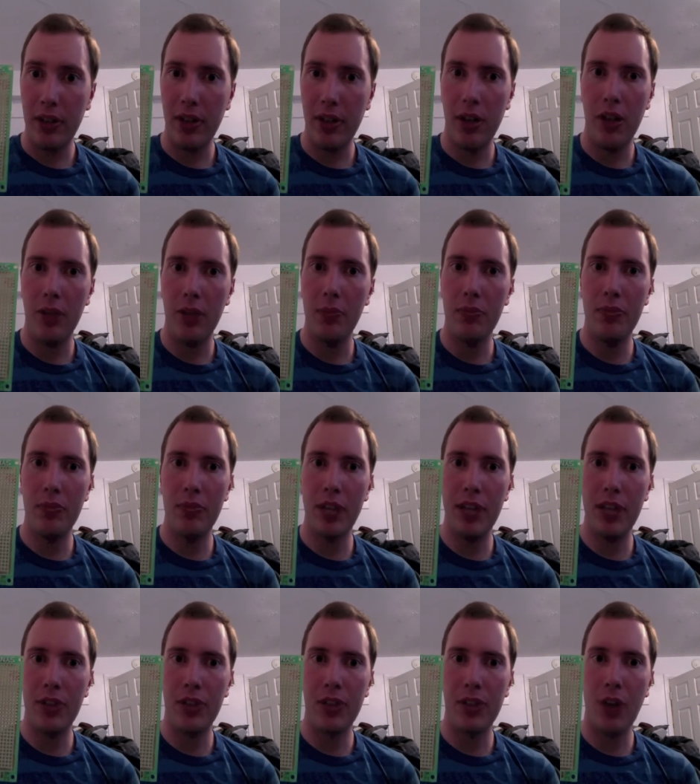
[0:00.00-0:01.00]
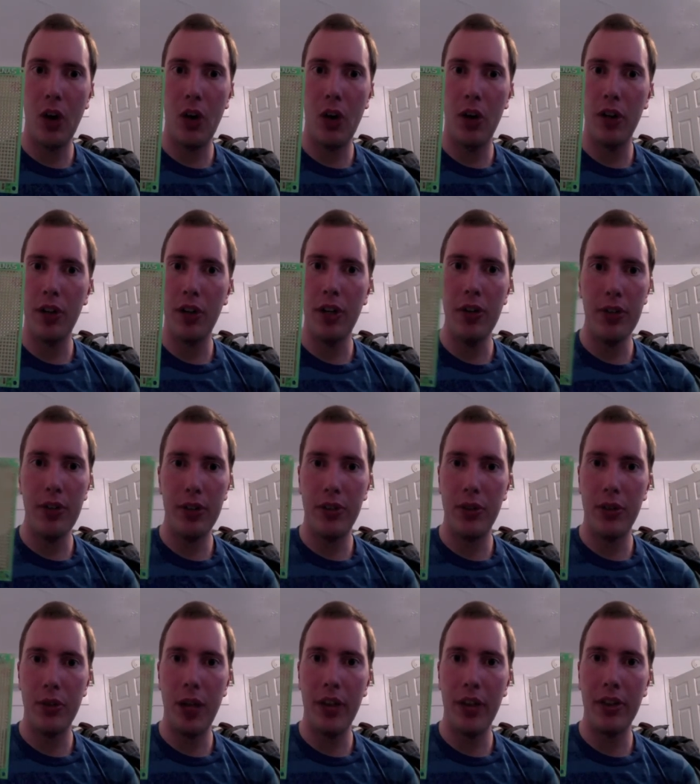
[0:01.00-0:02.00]
As you saw earlier, the
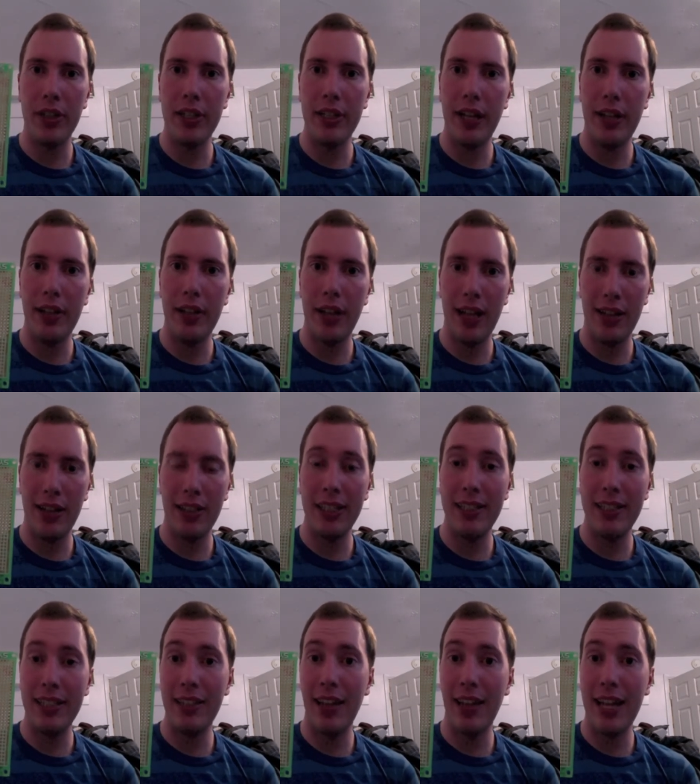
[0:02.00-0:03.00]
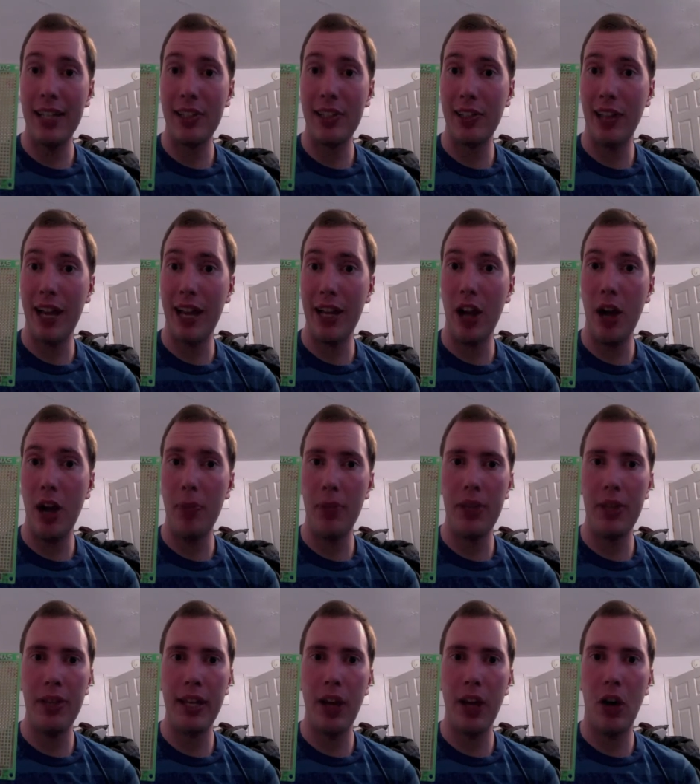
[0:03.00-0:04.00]
two LED lights light up
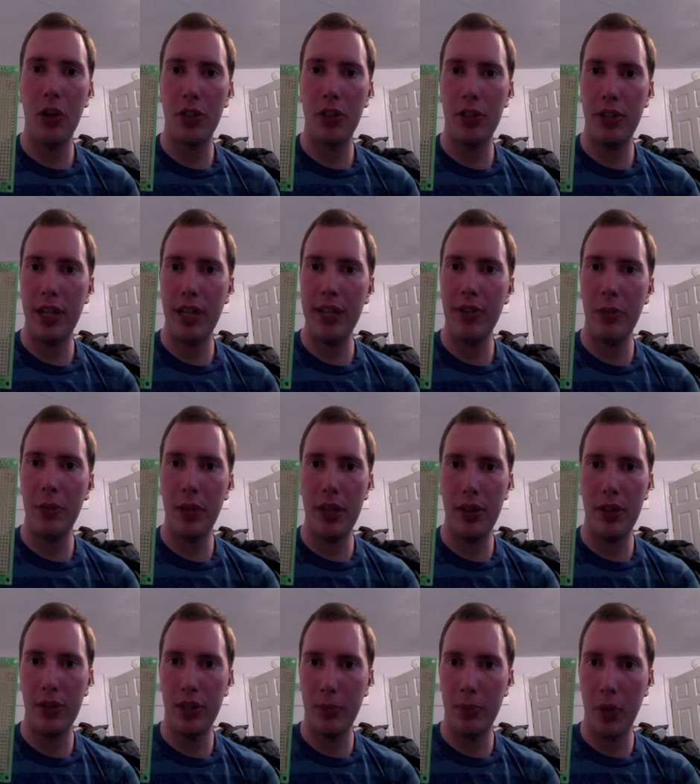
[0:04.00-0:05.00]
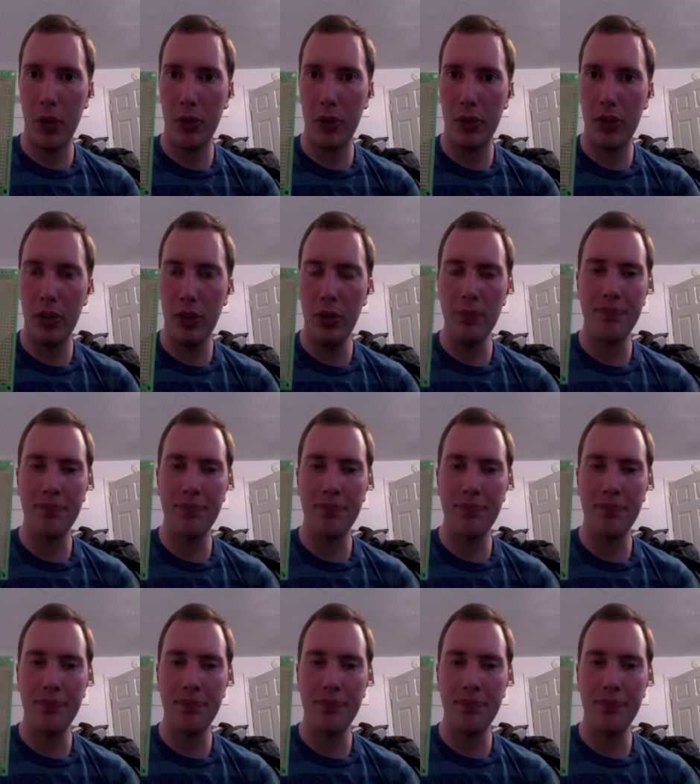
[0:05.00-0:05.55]
and they alternate the way they're supposed to.